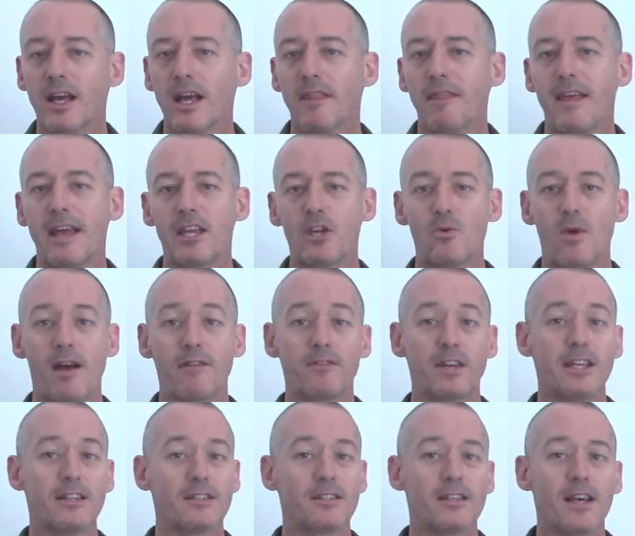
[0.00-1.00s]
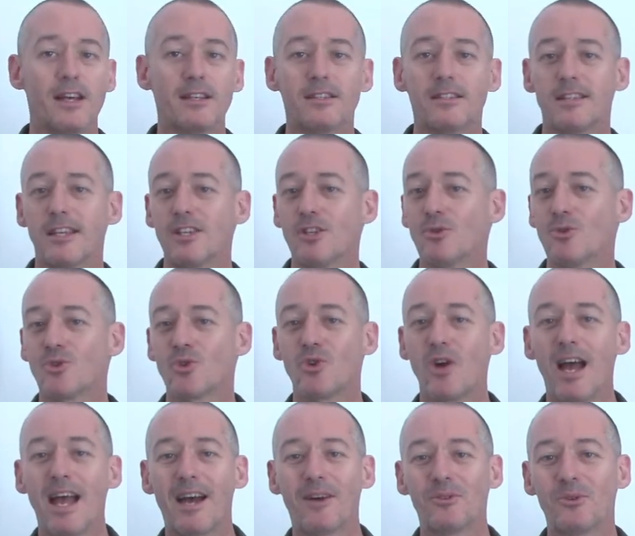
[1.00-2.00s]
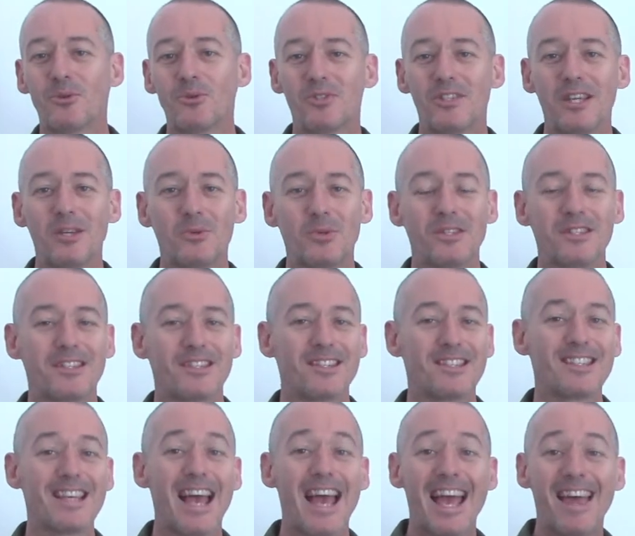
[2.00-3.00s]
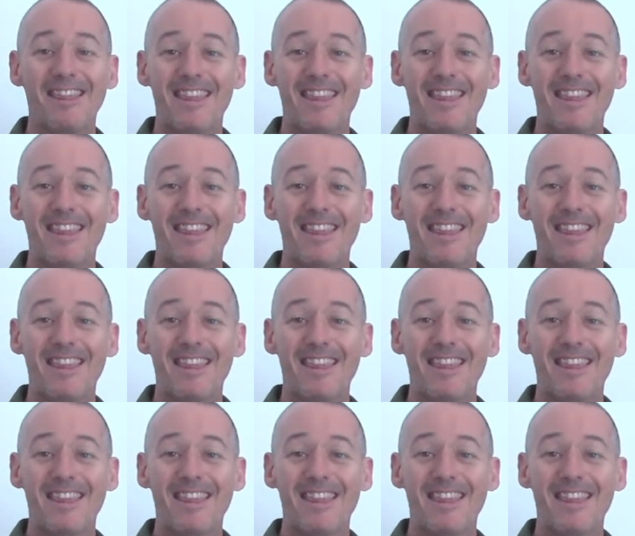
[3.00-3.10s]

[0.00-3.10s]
that you have insights, that you try out new sequences,